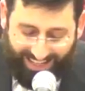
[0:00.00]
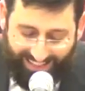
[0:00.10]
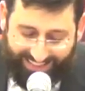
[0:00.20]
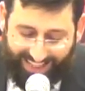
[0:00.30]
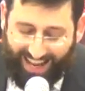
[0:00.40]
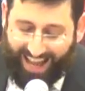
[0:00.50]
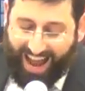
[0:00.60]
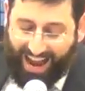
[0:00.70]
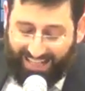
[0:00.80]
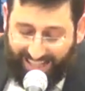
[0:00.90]
He said,
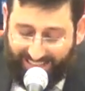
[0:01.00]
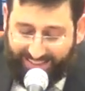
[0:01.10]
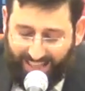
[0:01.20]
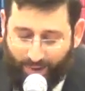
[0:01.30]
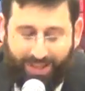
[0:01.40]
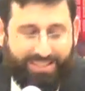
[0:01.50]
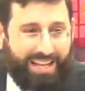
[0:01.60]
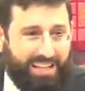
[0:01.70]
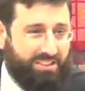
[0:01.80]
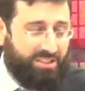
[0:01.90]
I need someone to
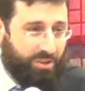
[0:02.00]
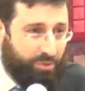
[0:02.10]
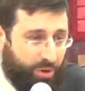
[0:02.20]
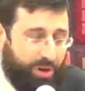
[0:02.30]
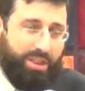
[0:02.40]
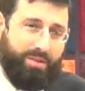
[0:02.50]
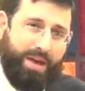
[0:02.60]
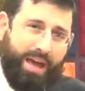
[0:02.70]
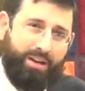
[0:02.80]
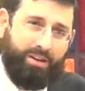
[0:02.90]
get to the root of the
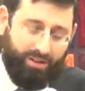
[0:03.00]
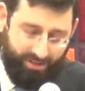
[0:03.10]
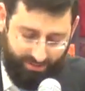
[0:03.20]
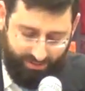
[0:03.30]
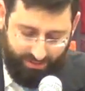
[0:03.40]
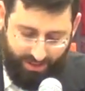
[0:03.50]
matter.